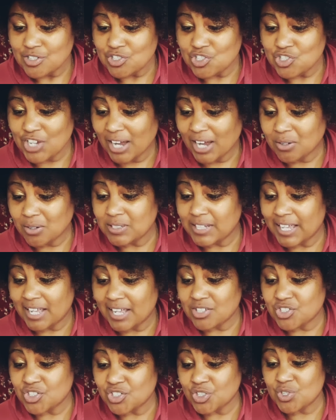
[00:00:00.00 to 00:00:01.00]
Jack o'
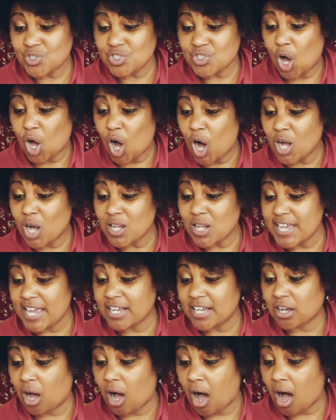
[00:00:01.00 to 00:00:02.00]
lanterns all
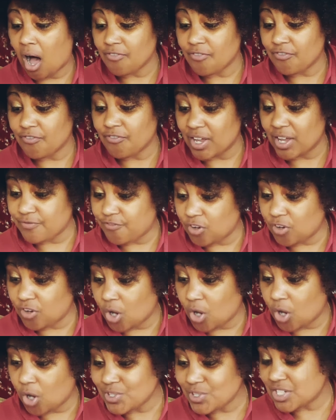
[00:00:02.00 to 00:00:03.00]
take off and
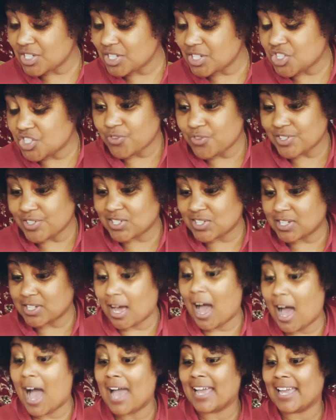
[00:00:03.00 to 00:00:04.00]
float into the
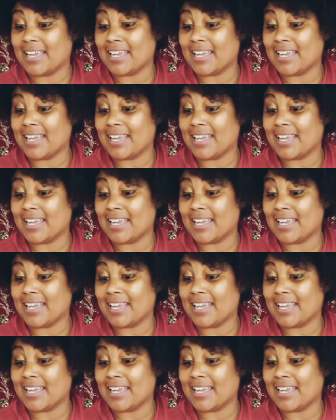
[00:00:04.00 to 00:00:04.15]
sky.